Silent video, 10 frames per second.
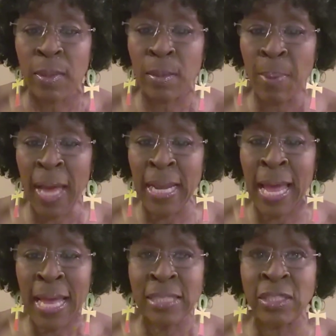by the
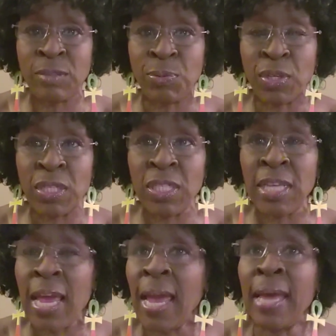Isley Brothers.
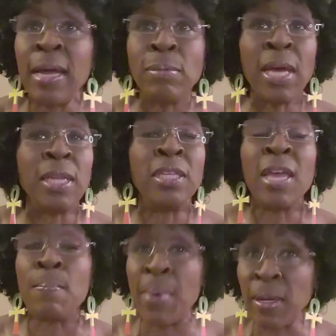And I'm like,
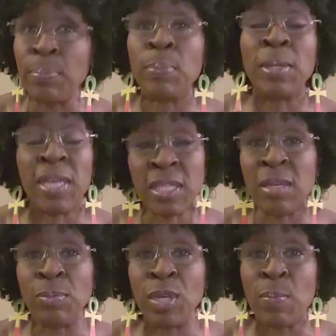they better be playing
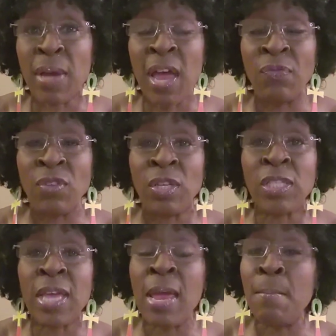September after
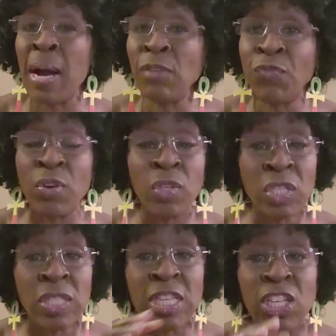this. And my
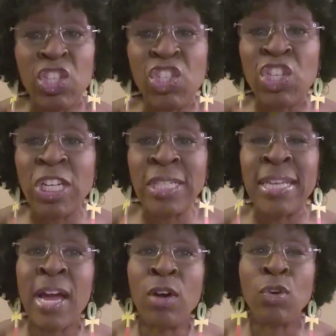Verzuz thing shut
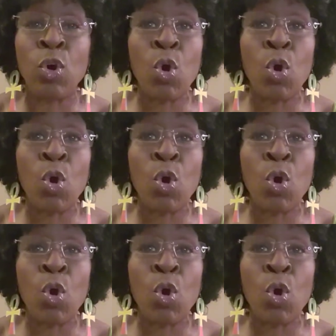down on